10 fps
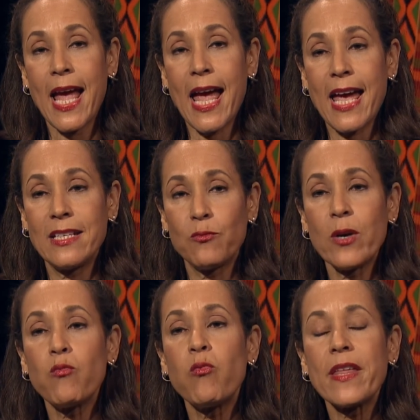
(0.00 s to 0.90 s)
And
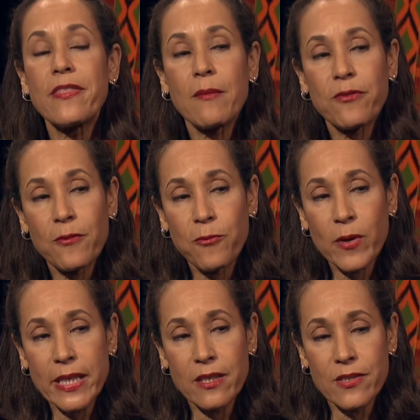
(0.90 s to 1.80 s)
we're with them for
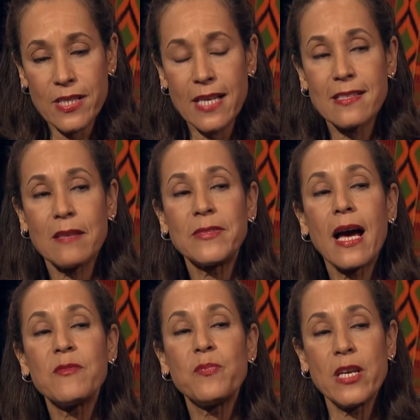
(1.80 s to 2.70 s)
four years and
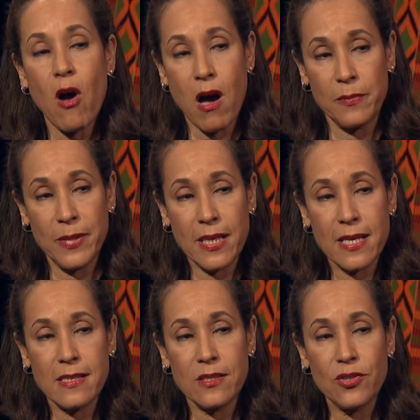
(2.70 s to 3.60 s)
sometimes beyond
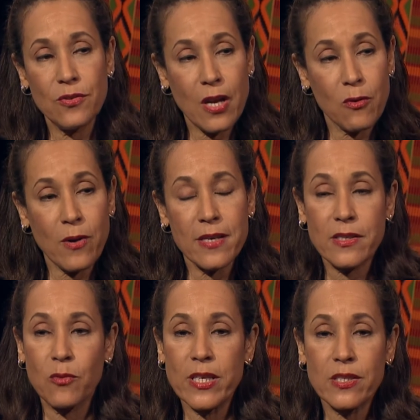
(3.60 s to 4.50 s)
because, as you know,
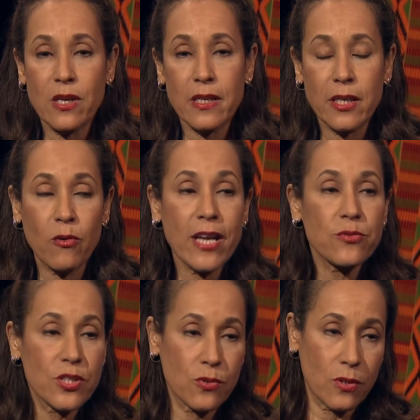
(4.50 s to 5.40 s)
Roscoe, we started a
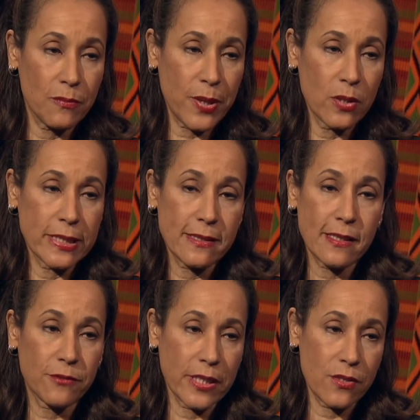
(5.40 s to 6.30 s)
graduate school component
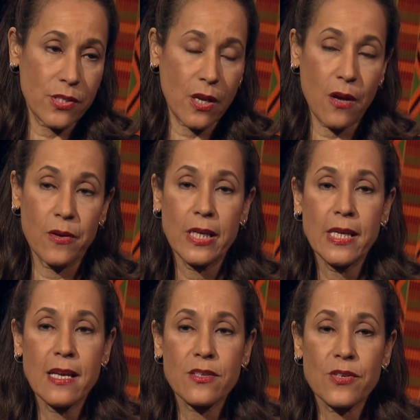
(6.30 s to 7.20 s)
several years ago.
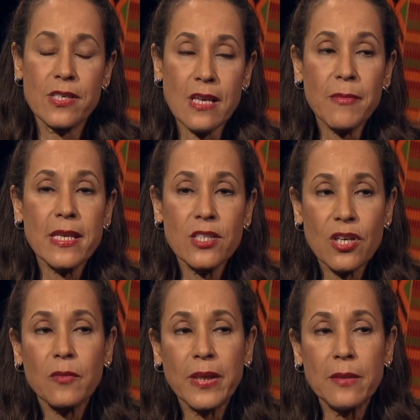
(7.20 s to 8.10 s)
So some of these
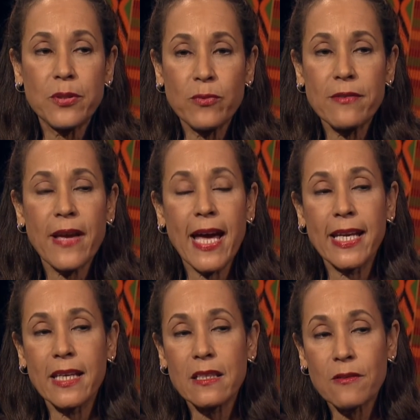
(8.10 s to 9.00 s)
young people we've had
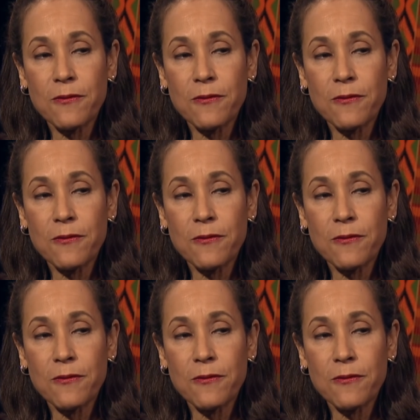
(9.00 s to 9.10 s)
in the